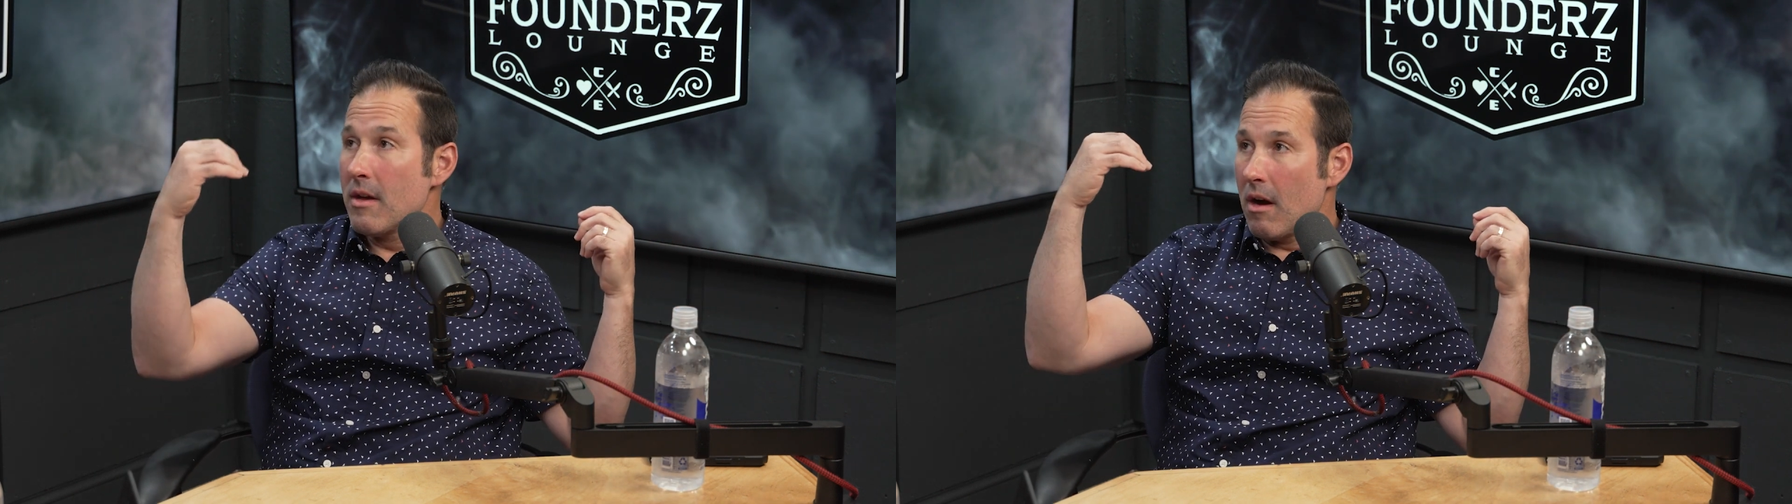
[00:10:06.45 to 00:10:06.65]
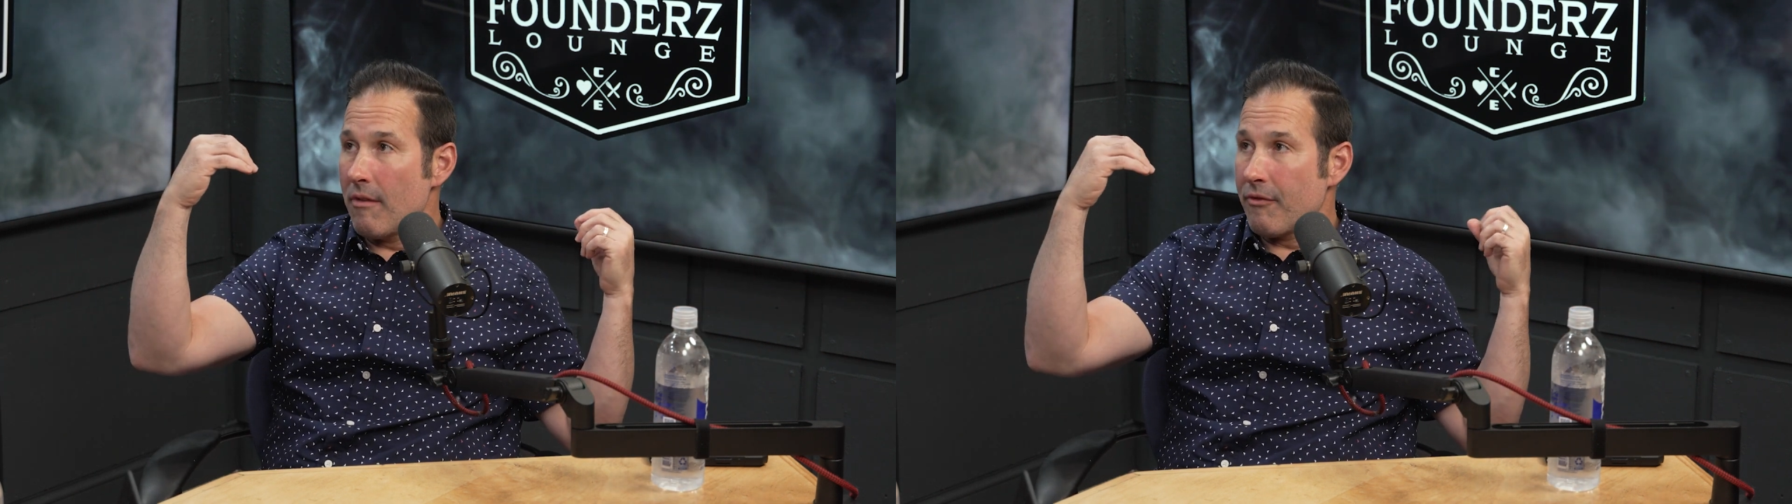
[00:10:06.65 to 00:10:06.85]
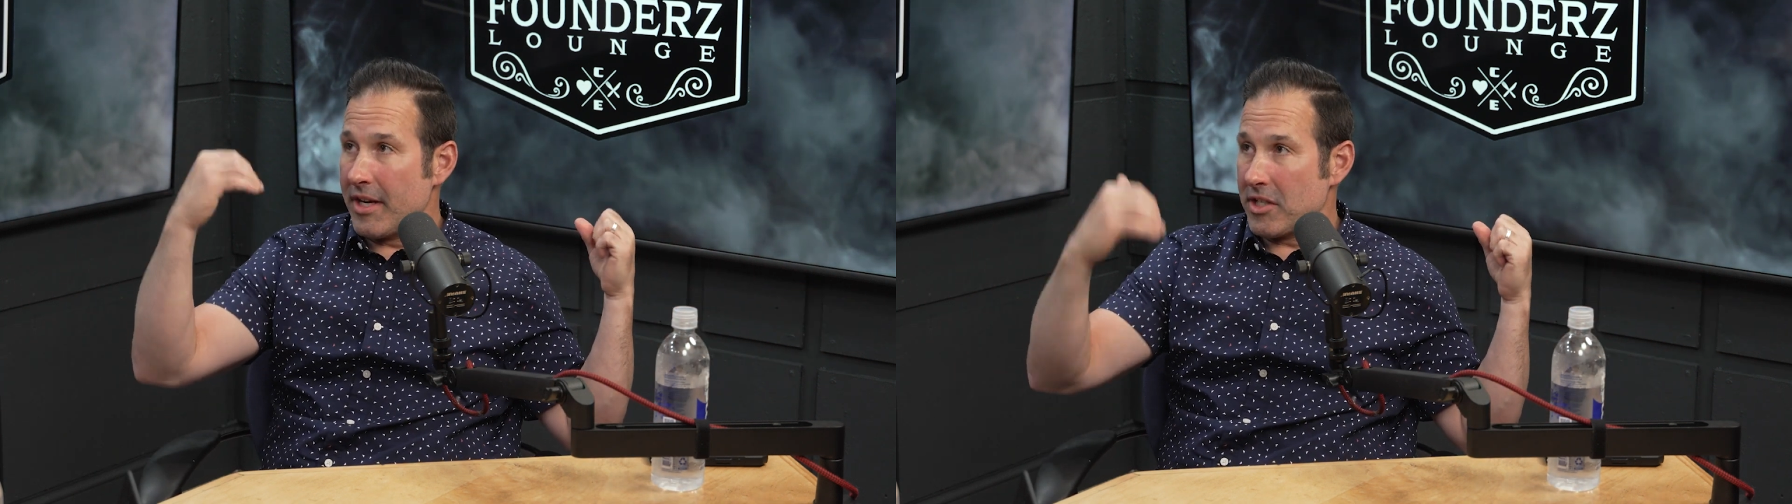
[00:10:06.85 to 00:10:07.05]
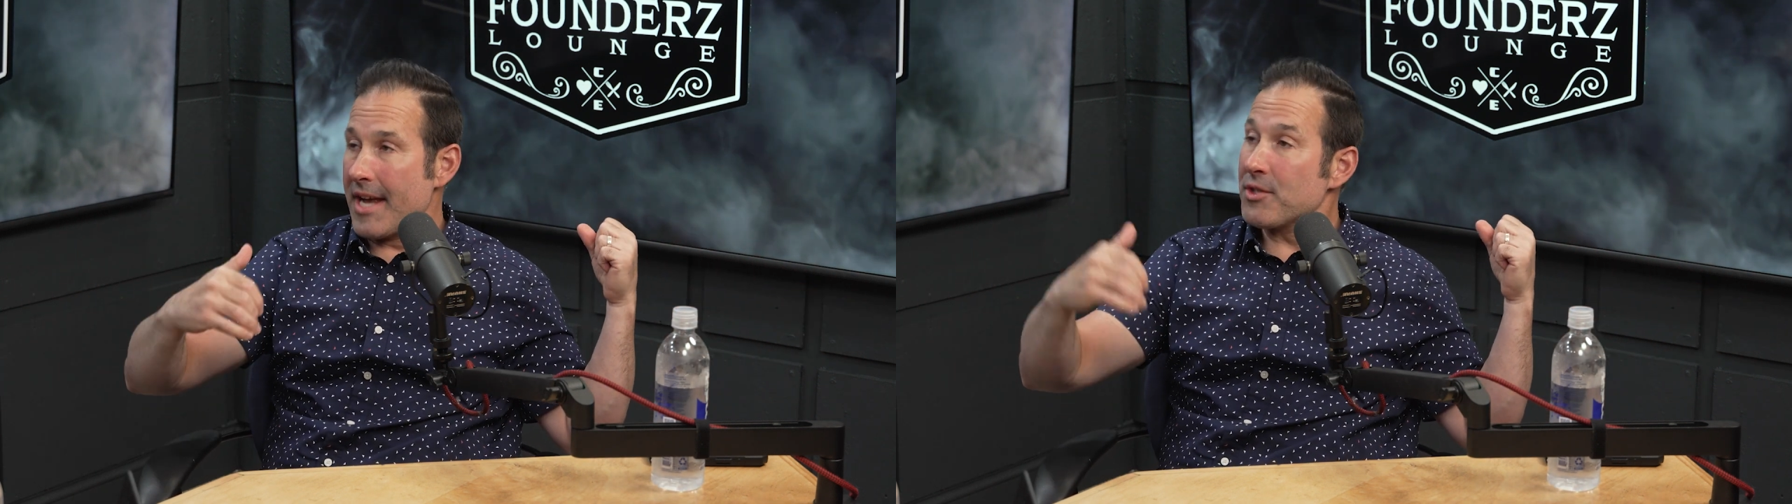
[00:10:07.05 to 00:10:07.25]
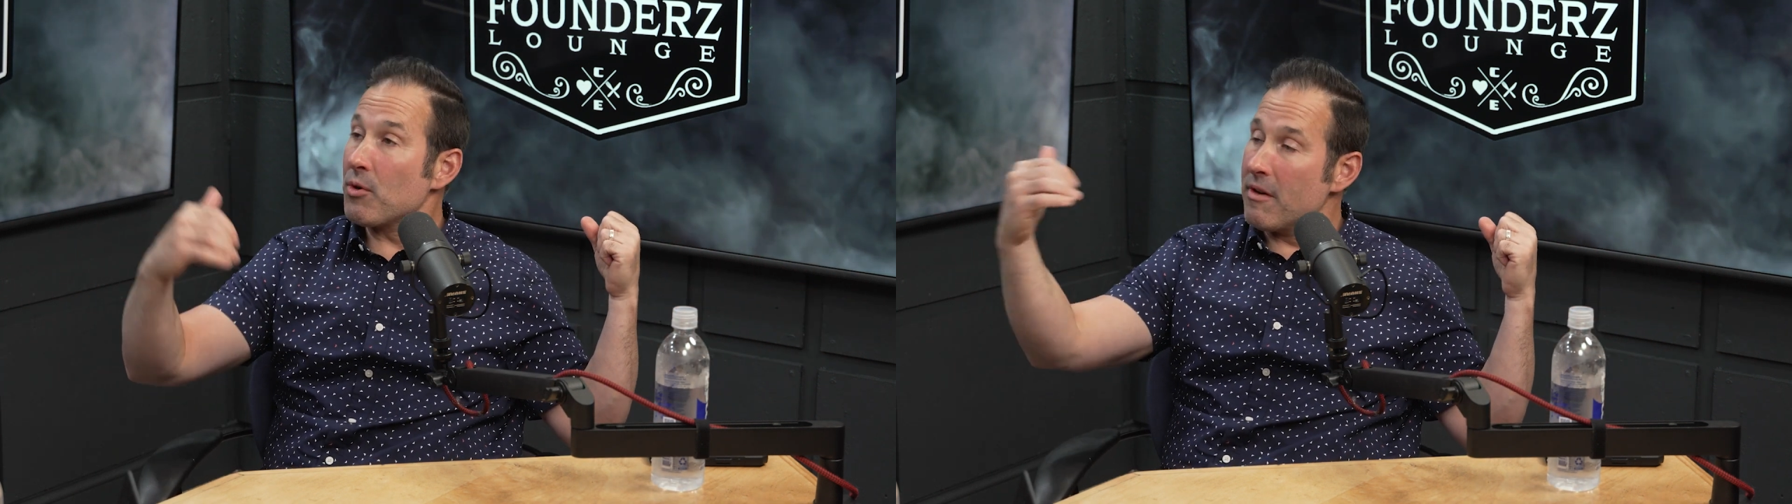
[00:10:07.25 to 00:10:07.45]
a
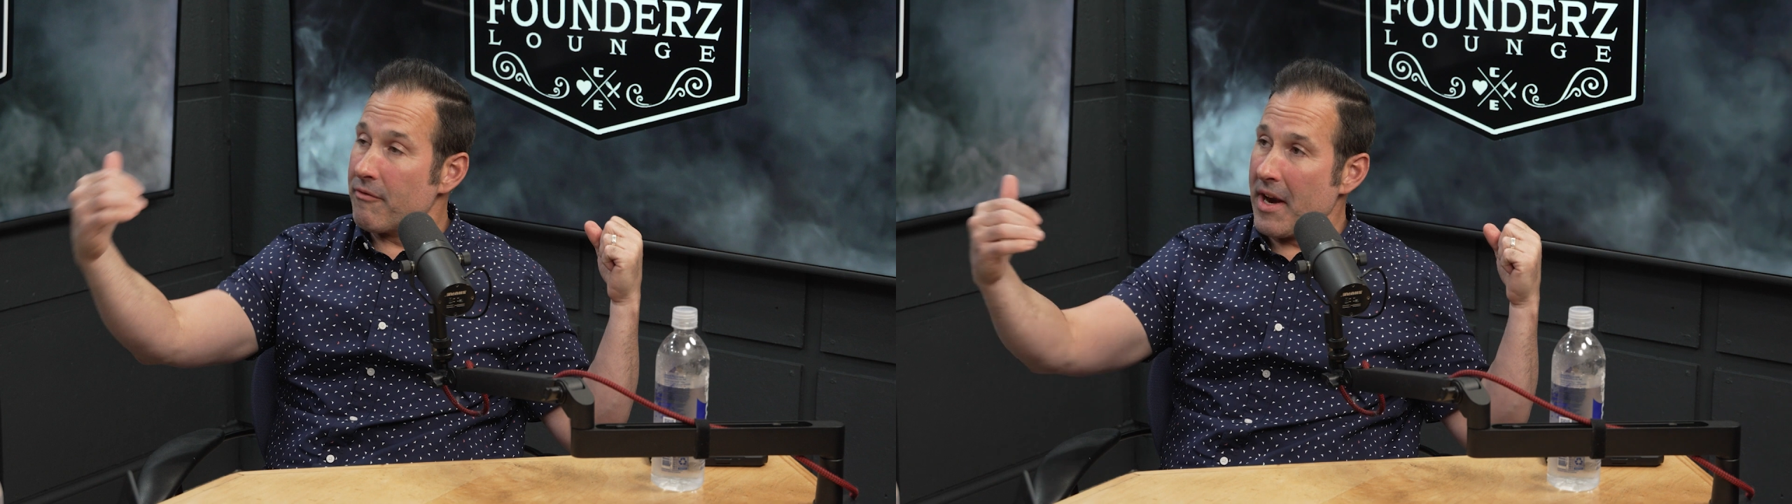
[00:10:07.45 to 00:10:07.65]
franchisor and